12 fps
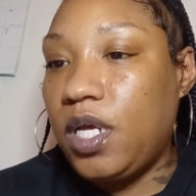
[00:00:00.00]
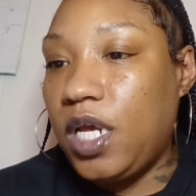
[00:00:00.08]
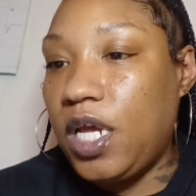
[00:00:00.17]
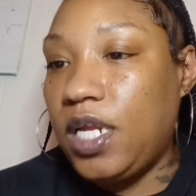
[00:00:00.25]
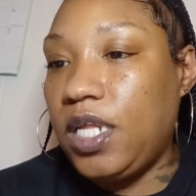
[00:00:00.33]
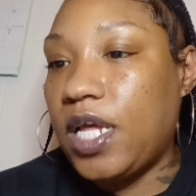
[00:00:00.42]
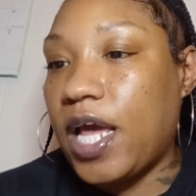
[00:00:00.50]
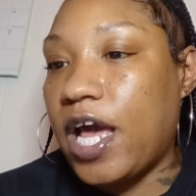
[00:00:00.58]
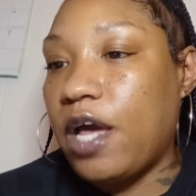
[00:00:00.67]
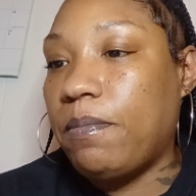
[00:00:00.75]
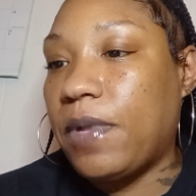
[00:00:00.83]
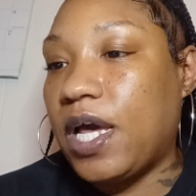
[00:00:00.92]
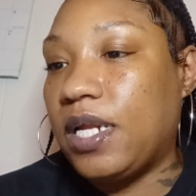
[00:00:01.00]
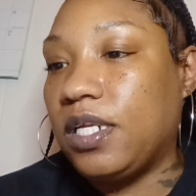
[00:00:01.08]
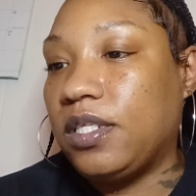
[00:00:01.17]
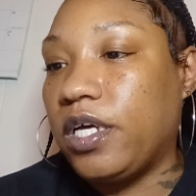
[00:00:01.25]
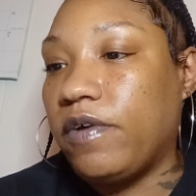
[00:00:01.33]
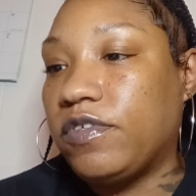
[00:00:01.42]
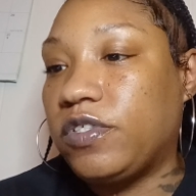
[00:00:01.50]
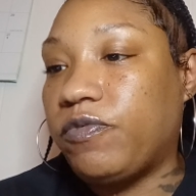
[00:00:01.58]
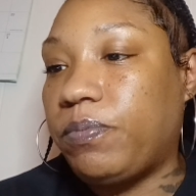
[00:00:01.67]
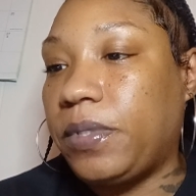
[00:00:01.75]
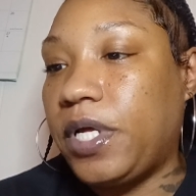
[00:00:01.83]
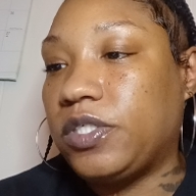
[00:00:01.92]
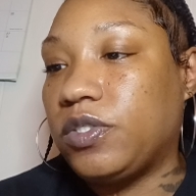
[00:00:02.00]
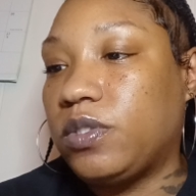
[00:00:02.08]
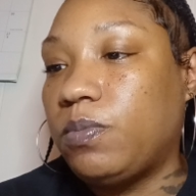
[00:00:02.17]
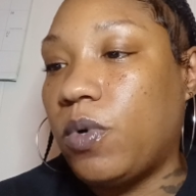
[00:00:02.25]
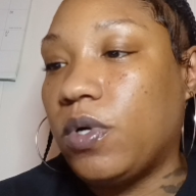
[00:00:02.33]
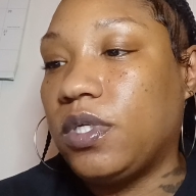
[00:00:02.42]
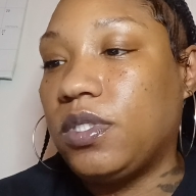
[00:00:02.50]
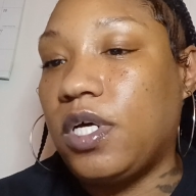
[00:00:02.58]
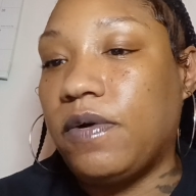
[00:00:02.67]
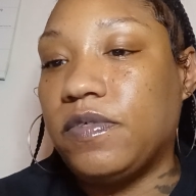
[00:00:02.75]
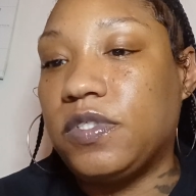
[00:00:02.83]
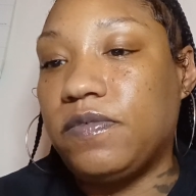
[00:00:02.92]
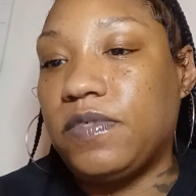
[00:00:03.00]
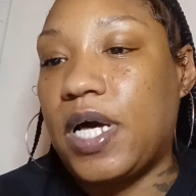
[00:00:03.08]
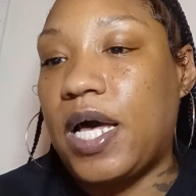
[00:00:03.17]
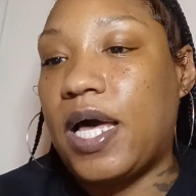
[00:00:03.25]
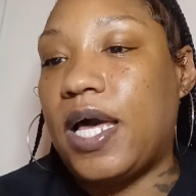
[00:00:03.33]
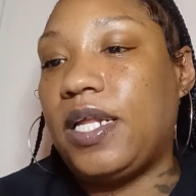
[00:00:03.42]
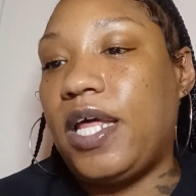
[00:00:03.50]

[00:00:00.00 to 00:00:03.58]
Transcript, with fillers: Heady, high minded, lovers of pleasures more than lovers of God,